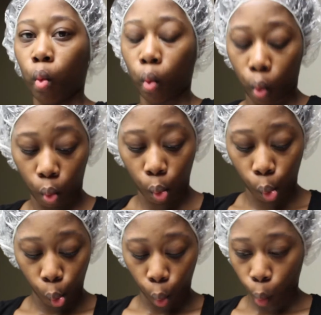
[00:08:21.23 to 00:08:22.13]

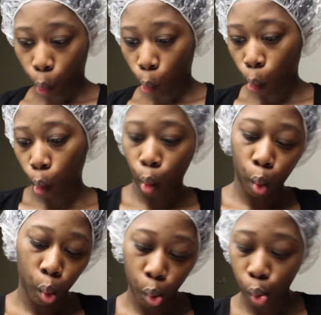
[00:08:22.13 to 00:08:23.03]

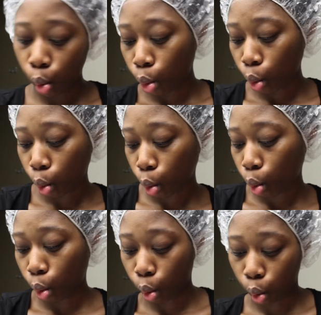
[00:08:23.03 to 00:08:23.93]

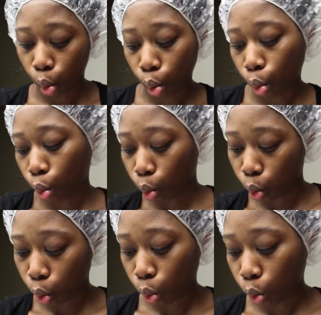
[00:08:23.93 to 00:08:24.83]

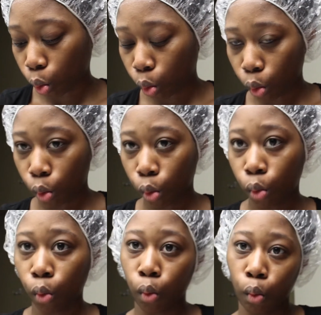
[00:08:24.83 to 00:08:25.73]

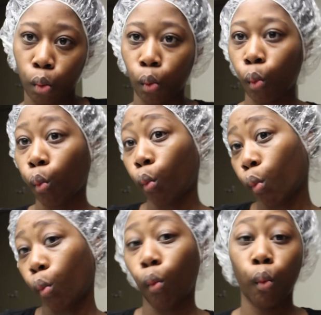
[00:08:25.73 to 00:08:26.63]

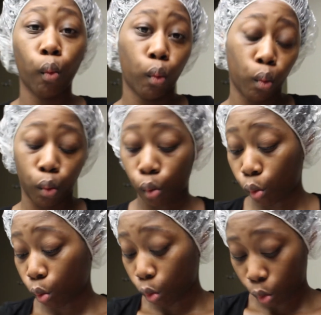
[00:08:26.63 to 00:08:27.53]

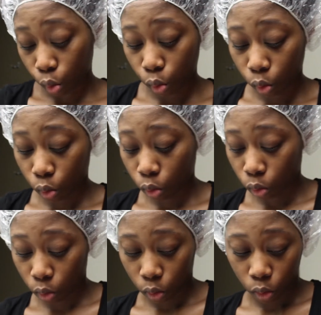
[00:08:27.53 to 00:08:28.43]

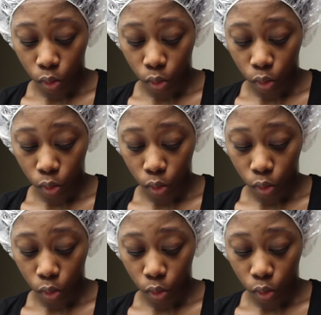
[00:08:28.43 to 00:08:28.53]
(silence)